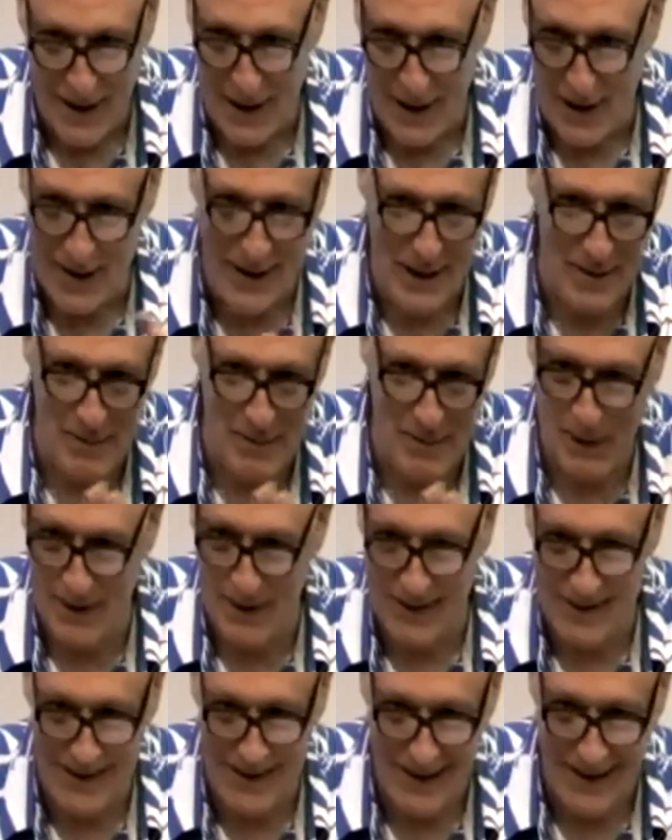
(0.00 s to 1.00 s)
keep
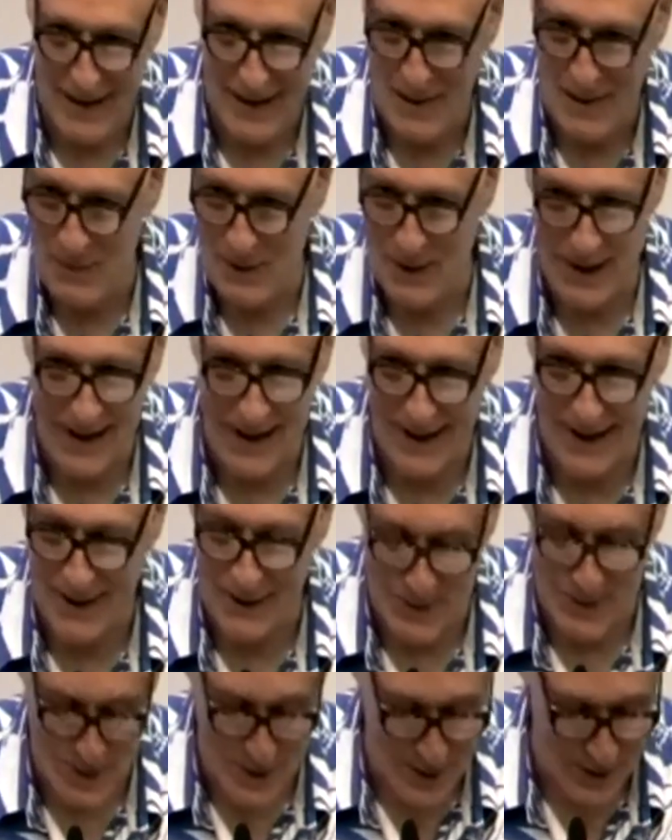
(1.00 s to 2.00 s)
on getting
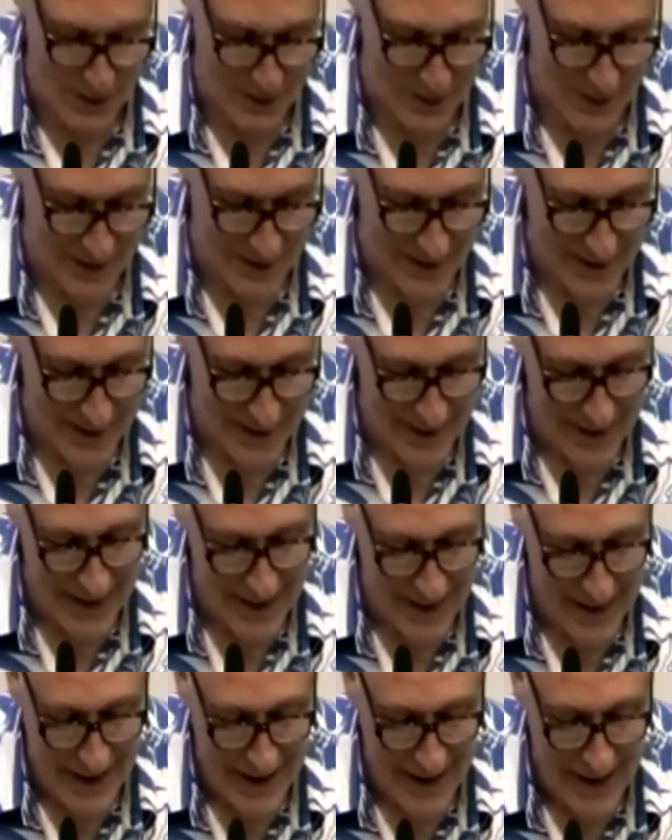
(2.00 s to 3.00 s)
those two,
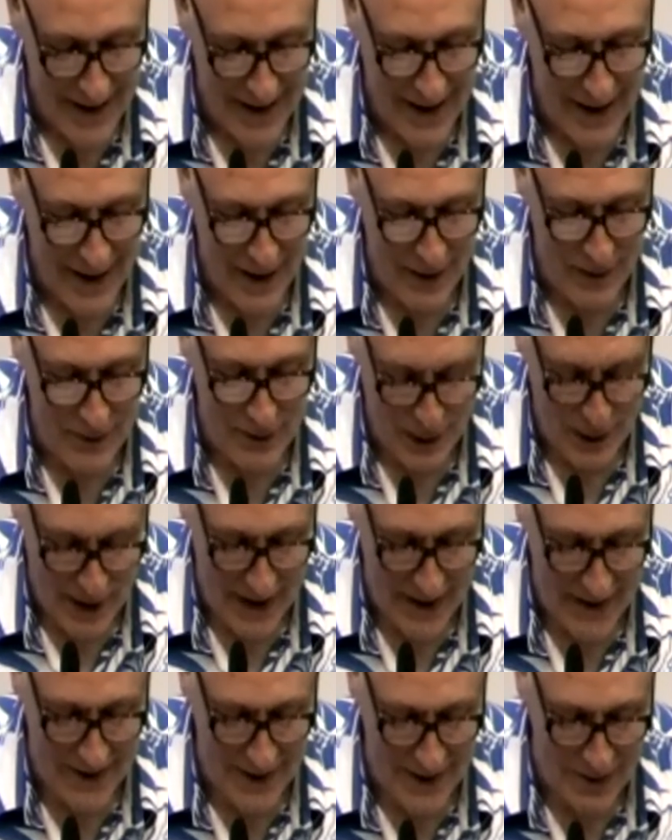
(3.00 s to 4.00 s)
of
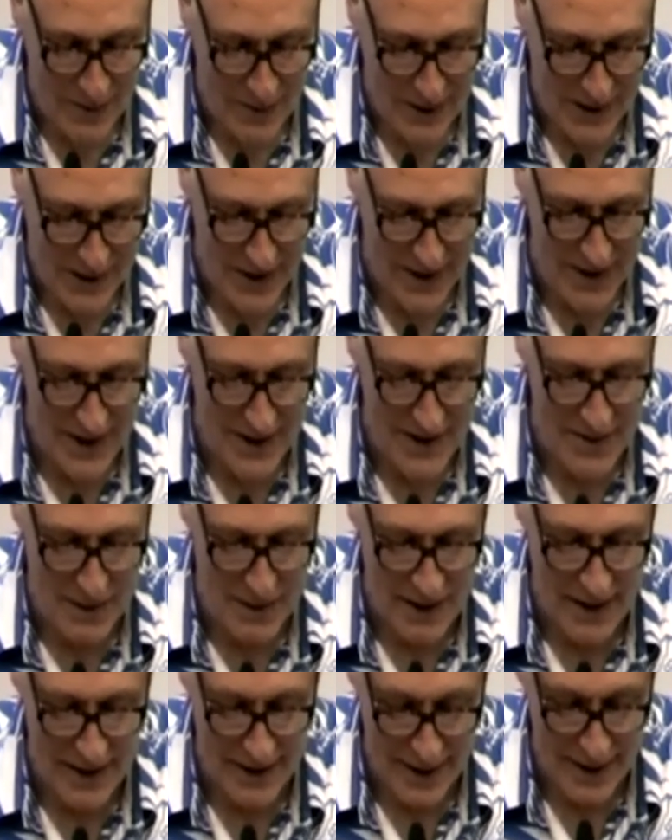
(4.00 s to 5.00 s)
dialectical materialism
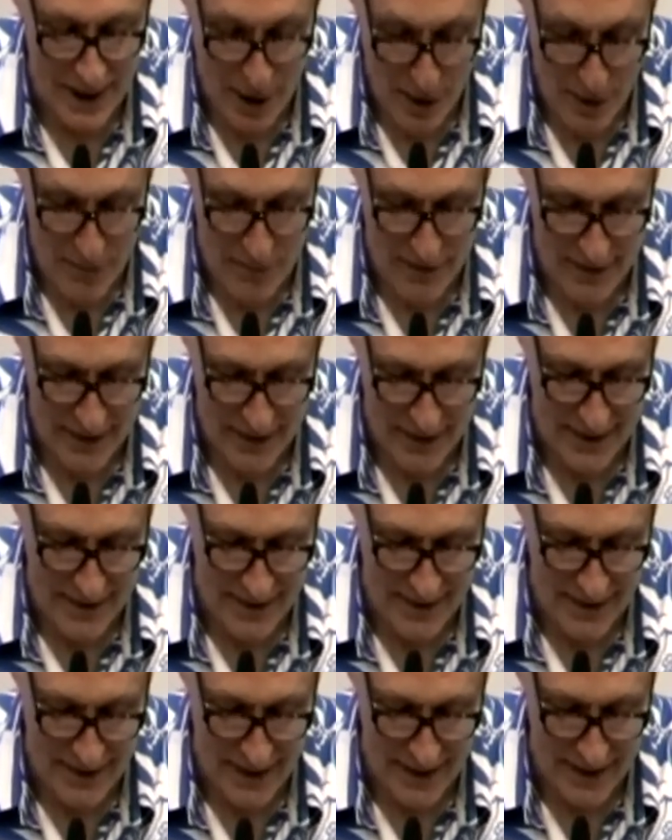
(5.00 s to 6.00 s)
in the conflict
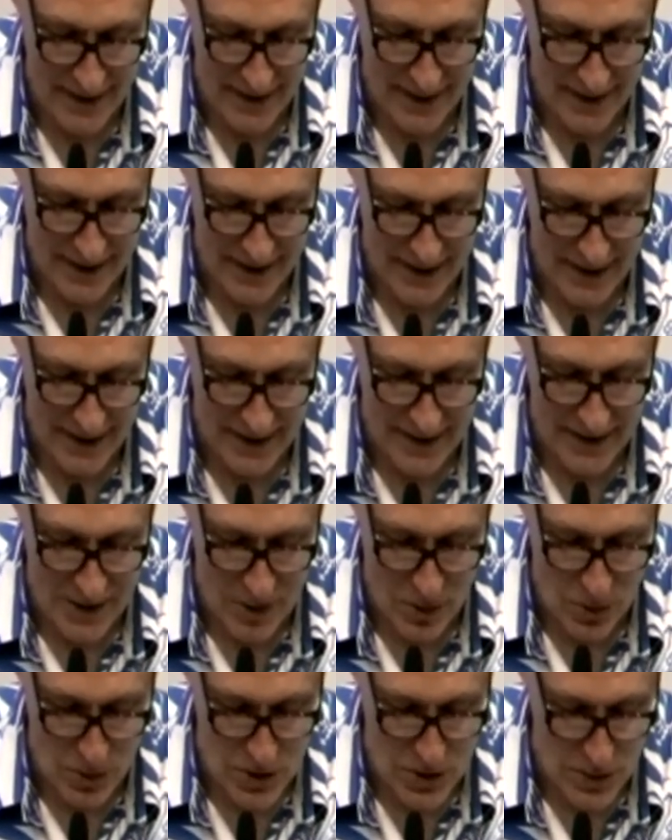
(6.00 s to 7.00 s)
in the
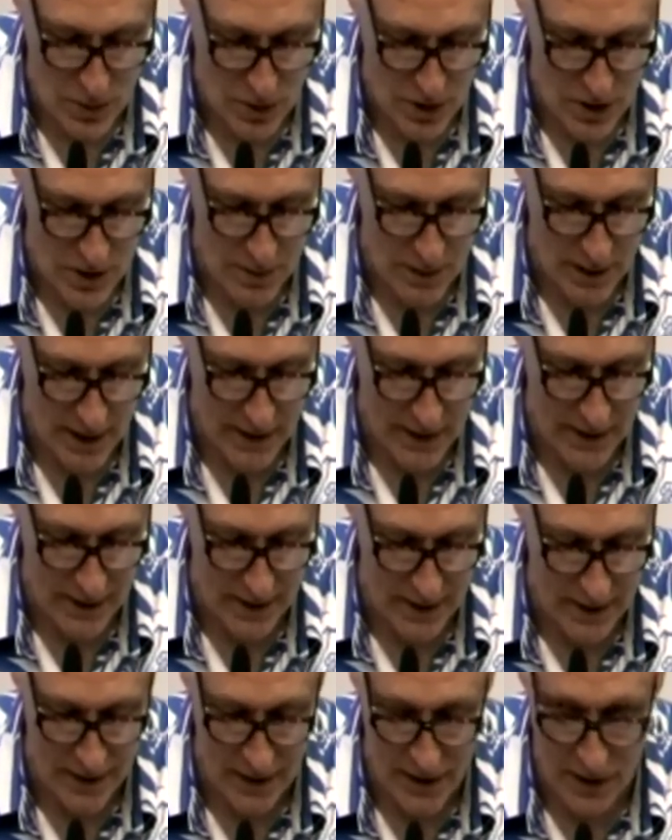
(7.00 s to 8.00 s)
Socialist Workers' Party
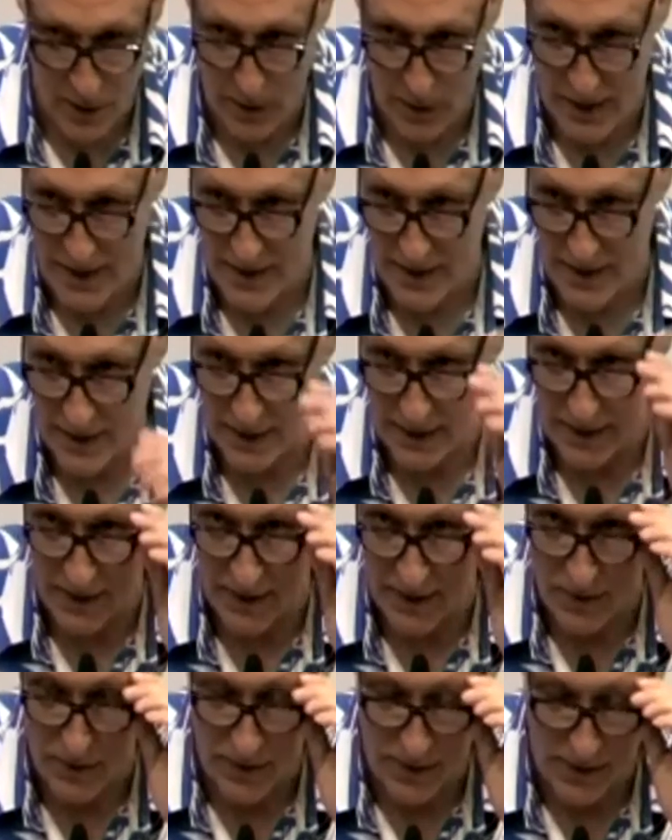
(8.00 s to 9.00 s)
in the US in
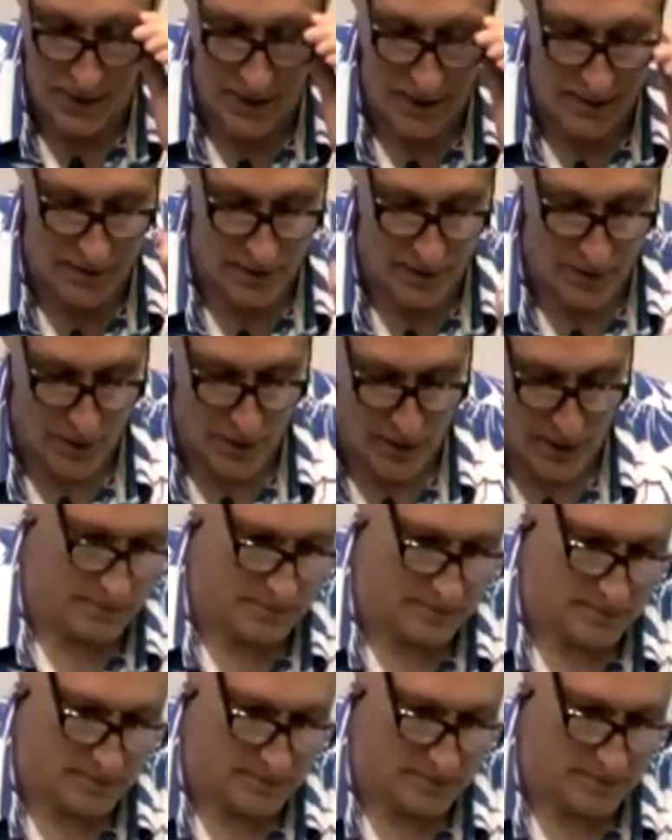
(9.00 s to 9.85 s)
1939-40.